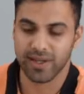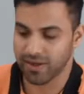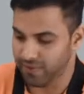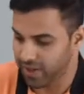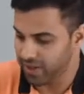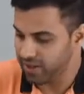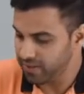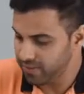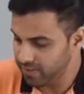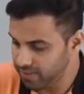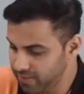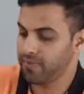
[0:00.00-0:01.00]
converter
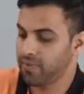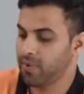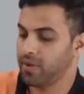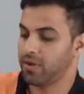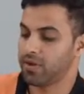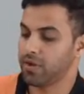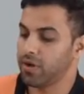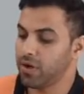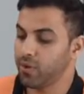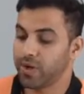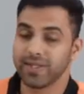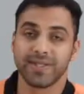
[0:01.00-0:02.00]
the third
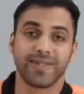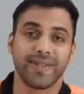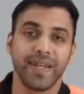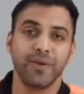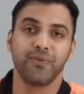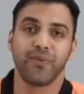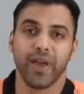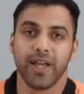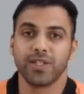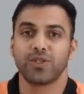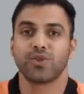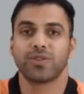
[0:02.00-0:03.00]
one is
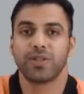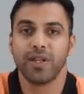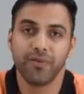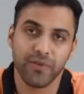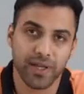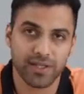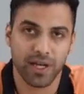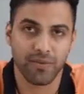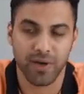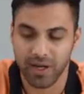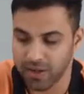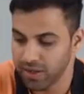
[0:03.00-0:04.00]
three-phase to three-phase
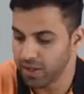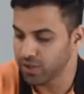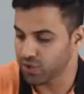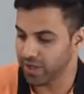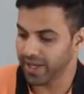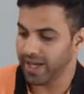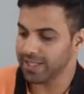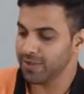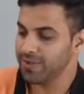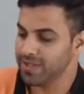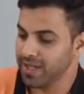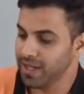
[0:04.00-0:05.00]
converter. So in case of
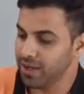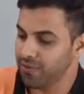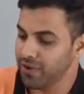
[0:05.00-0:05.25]
a single